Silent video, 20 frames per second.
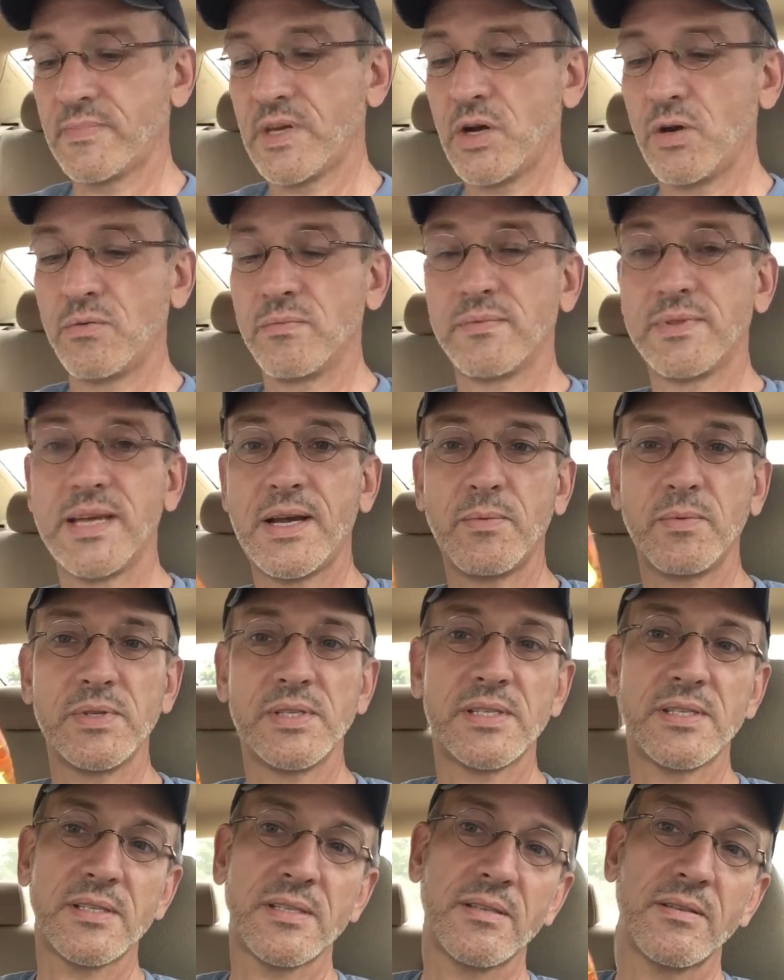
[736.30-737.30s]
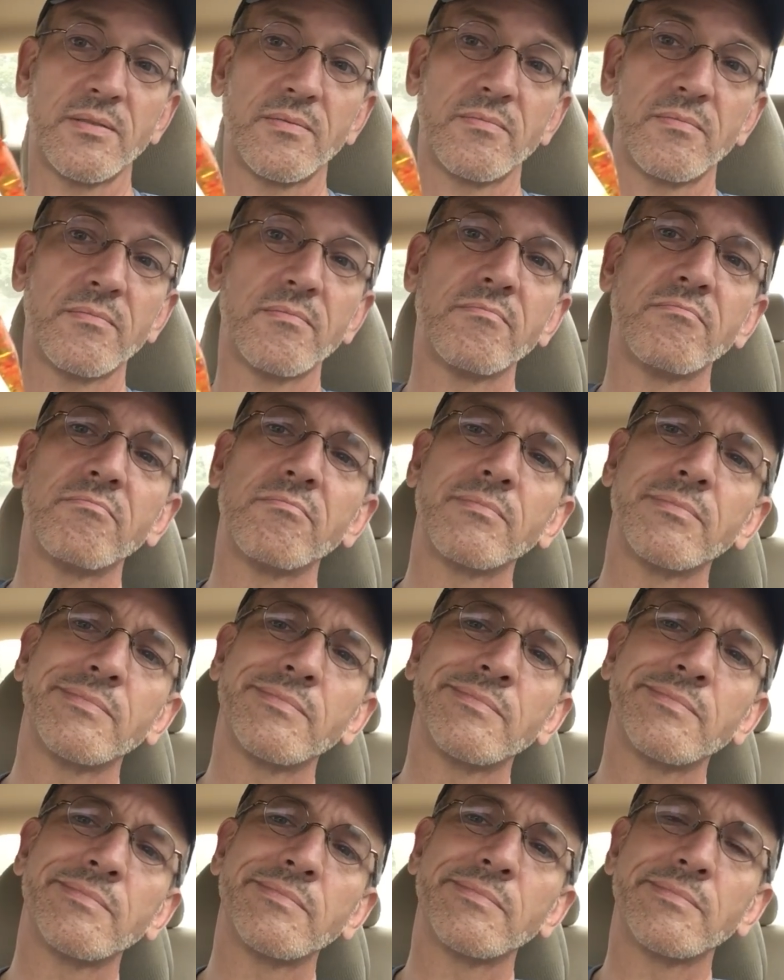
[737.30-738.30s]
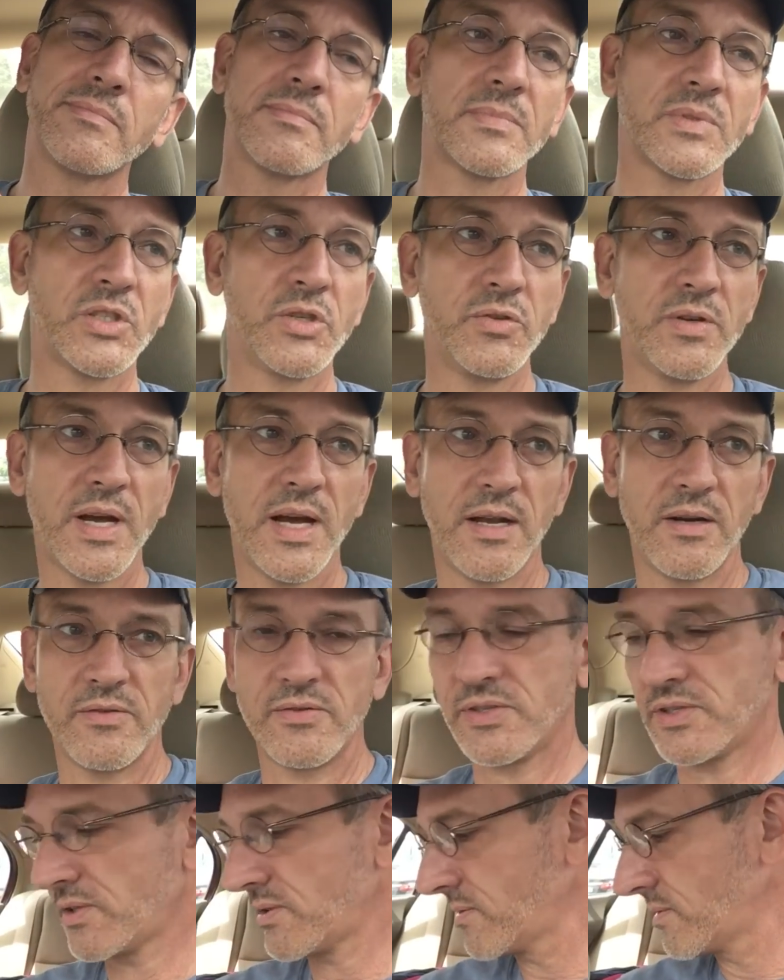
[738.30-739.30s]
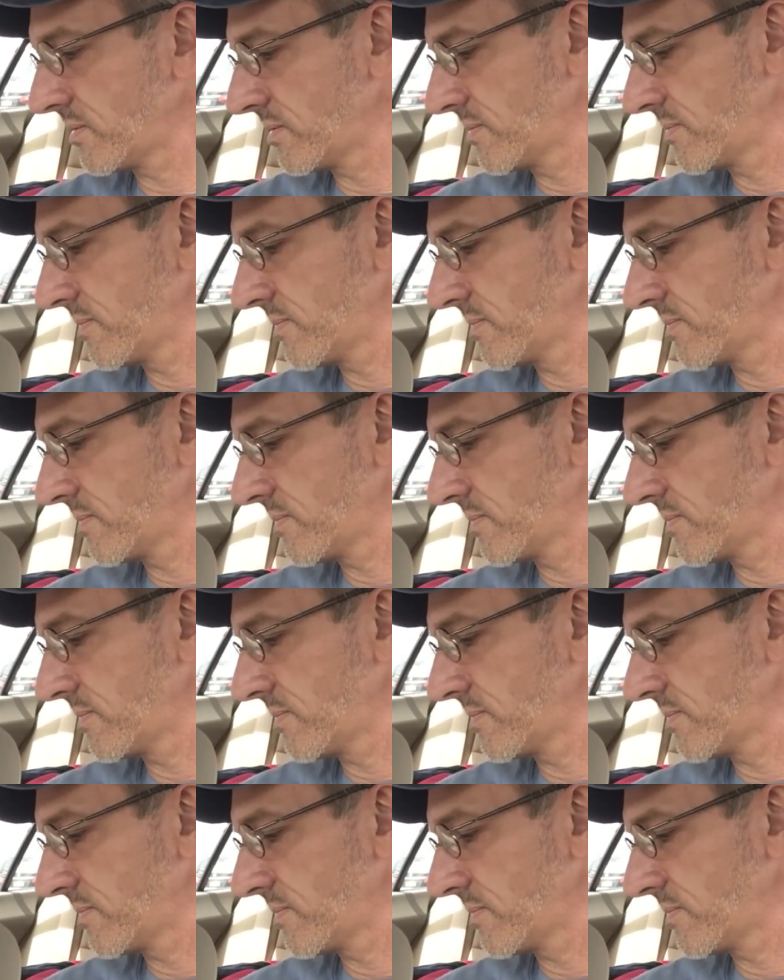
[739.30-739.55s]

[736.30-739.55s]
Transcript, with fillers: Oh, that was $2.